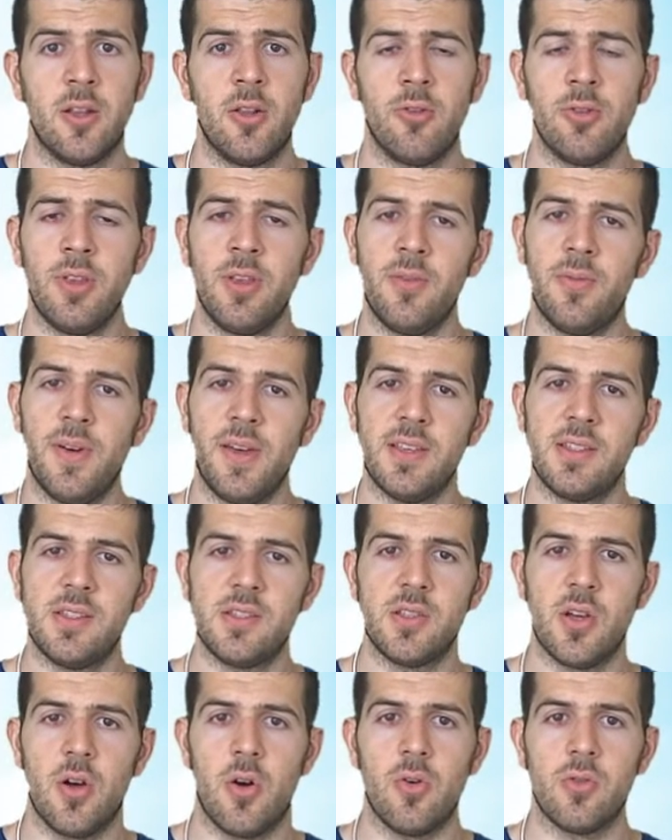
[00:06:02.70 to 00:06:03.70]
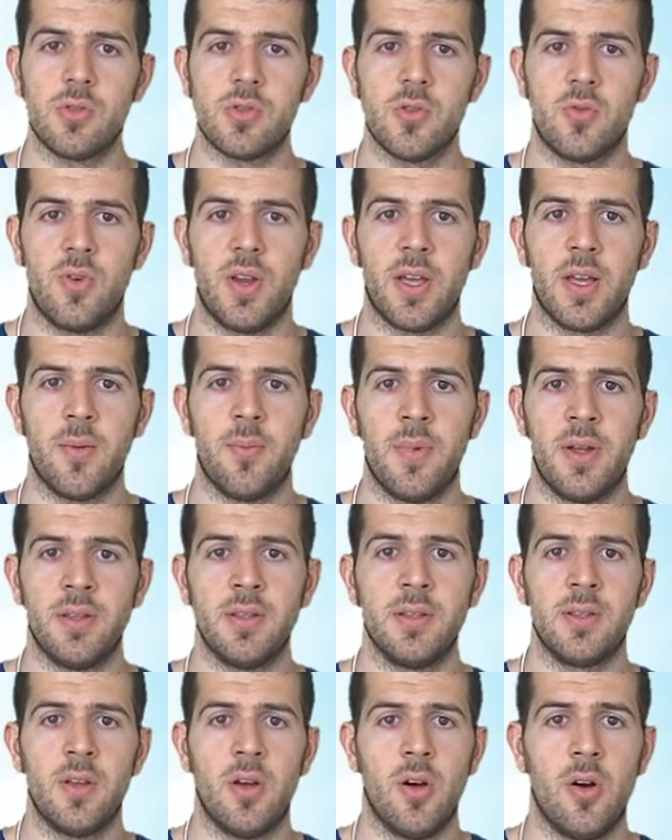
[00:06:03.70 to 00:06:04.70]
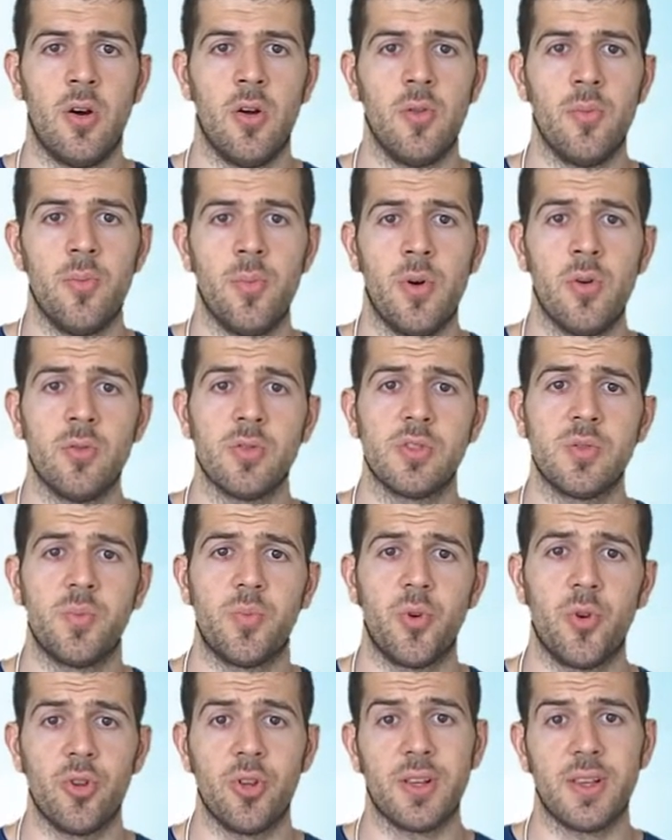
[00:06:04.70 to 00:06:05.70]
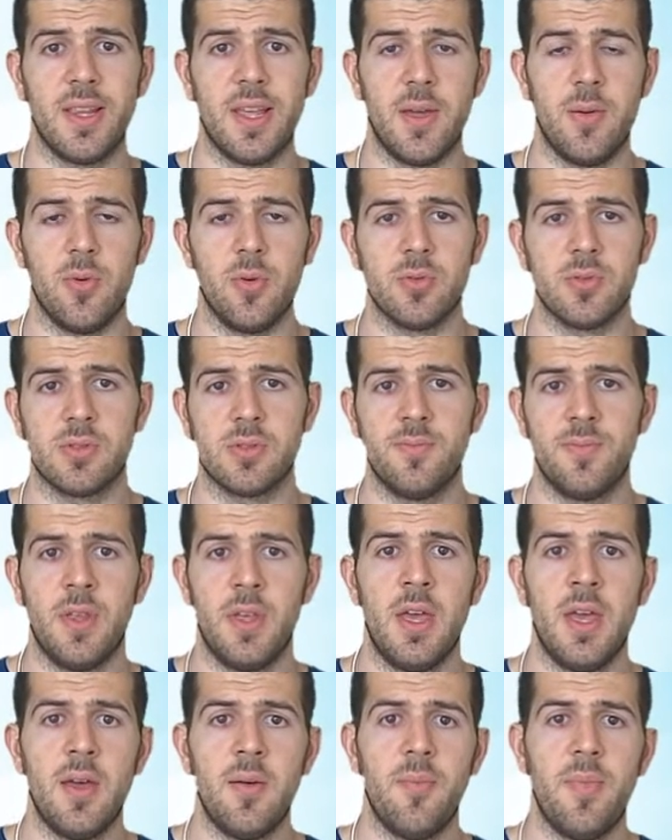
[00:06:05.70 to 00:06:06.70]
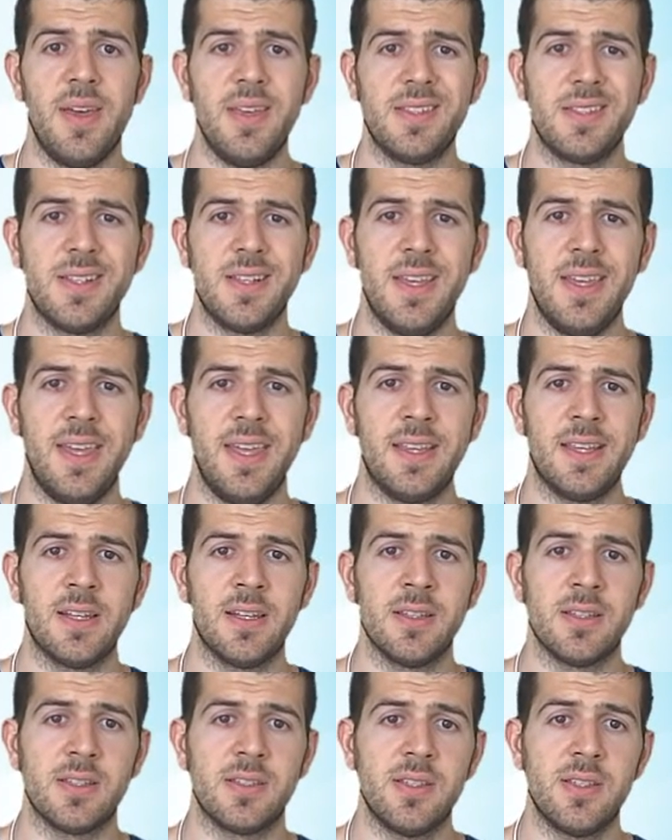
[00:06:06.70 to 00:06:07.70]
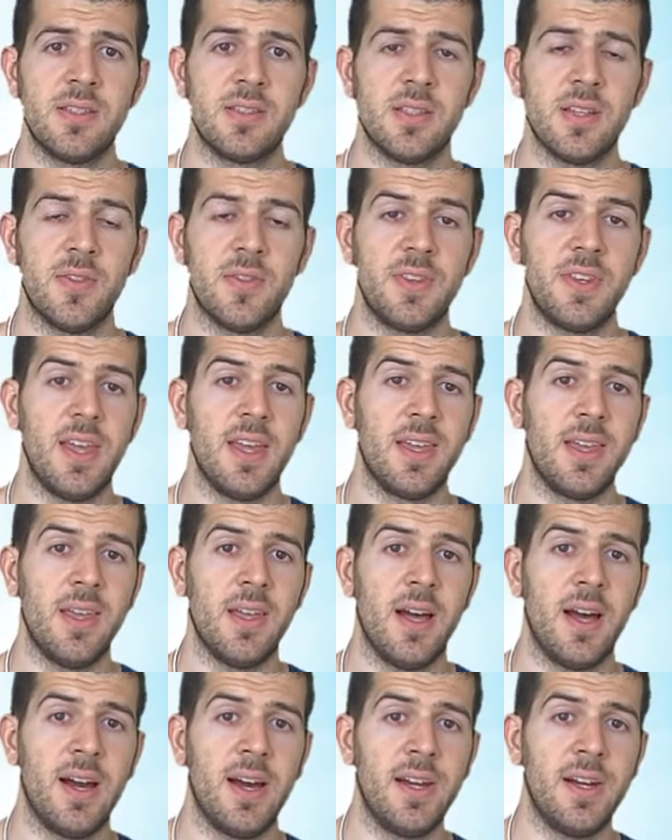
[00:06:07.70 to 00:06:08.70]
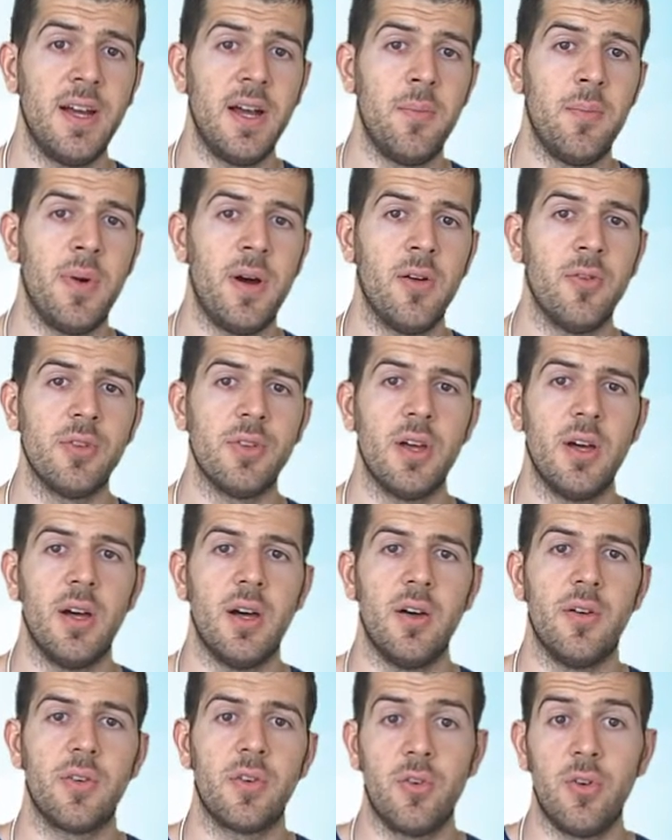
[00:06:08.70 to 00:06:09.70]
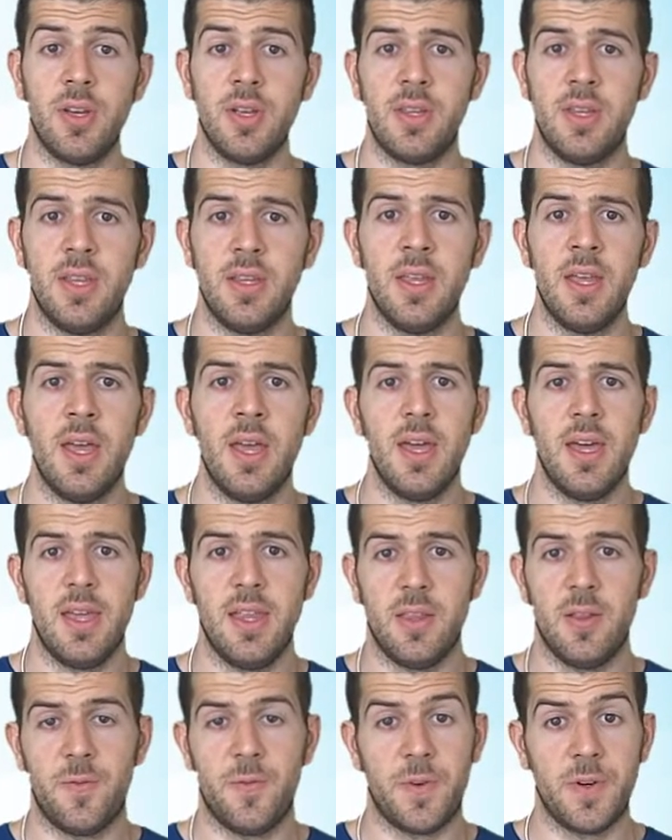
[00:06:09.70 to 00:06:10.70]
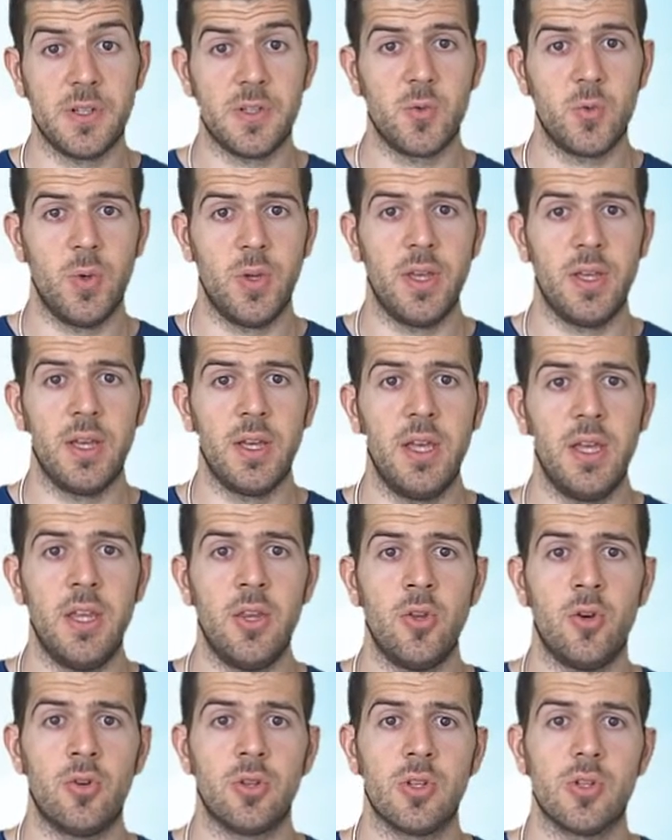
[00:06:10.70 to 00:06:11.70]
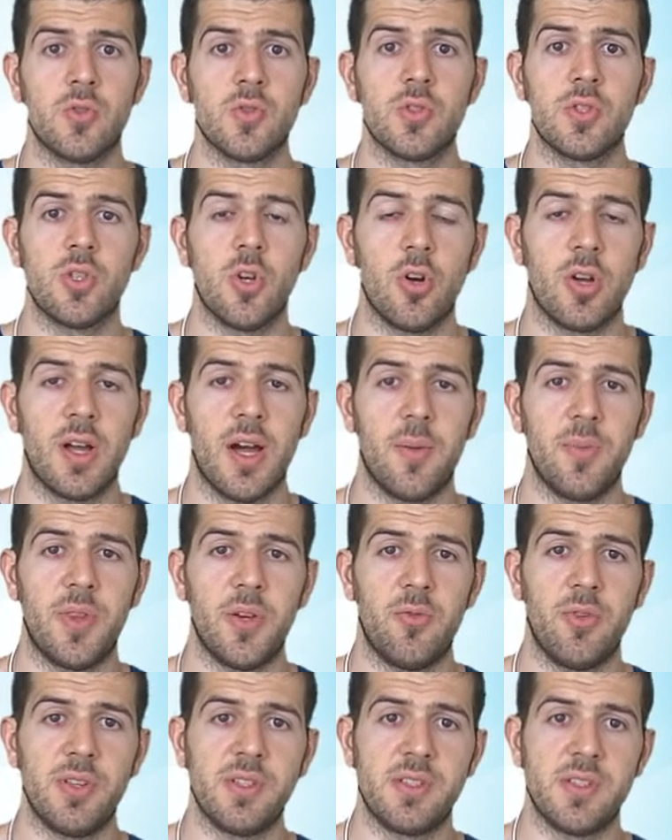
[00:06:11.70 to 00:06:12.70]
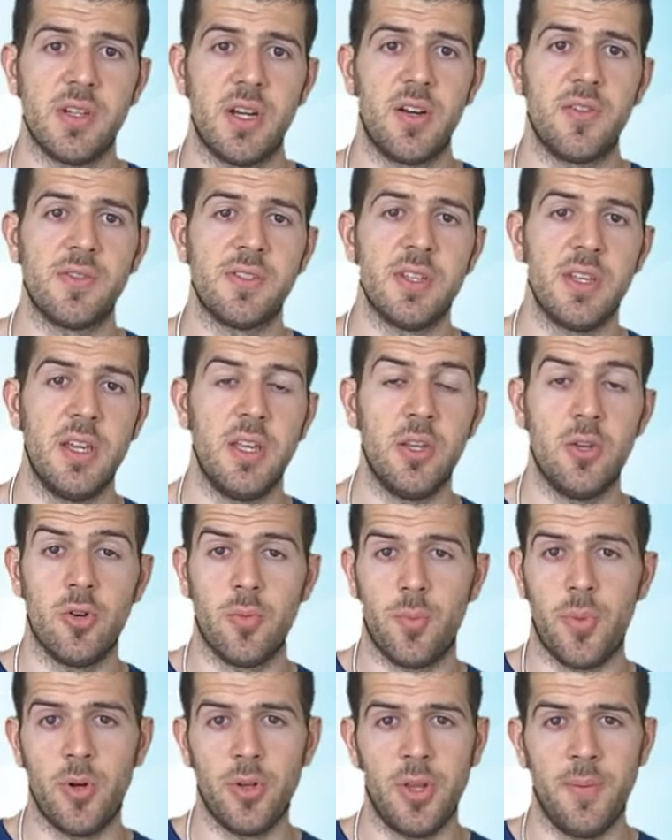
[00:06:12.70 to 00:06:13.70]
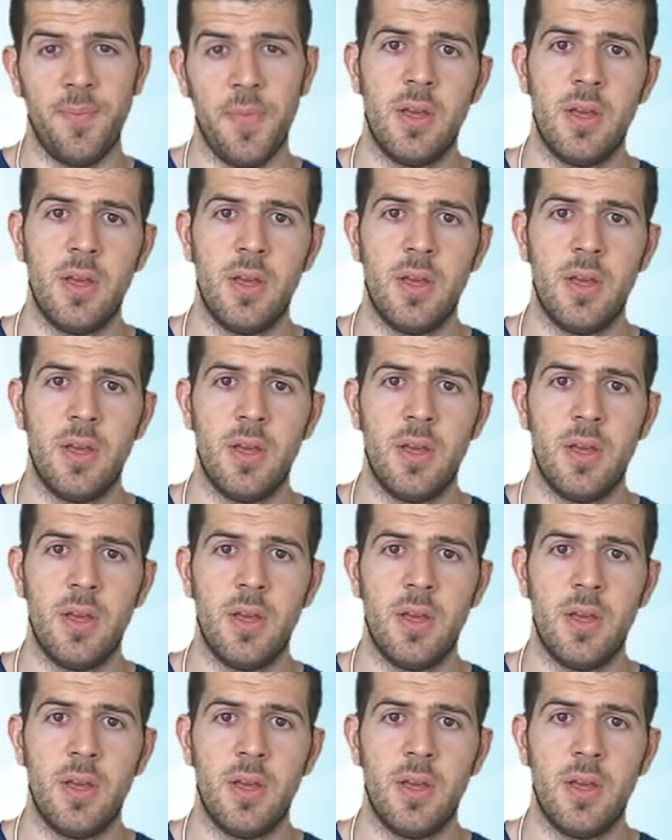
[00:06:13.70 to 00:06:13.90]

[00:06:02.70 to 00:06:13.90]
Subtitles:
loading phase is also recommended on most product labels. Basically, it consists of taking higher amount of creatine in the first week in order to stock up the reserves in your body.